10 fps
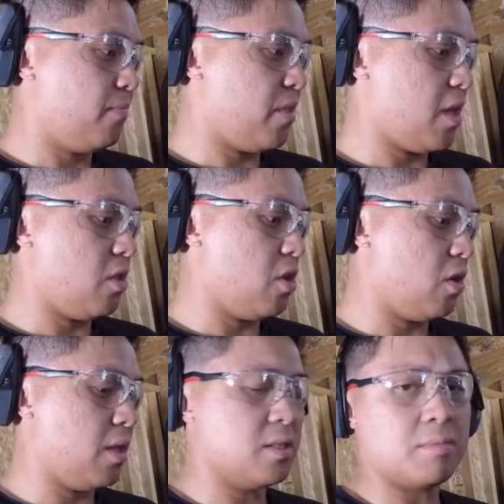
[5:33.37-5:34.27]
then you know
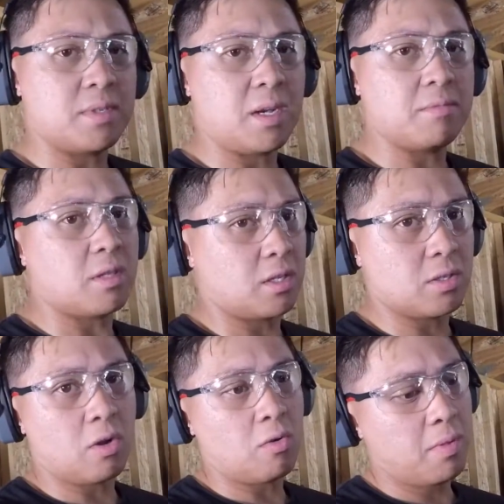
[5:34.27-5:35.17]
that sometimes things
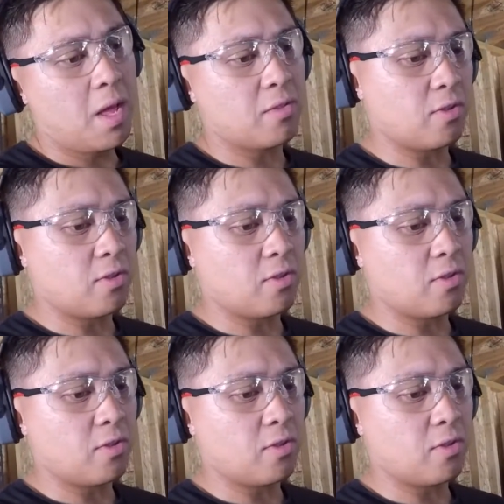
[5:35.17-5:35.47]
don't go to plan.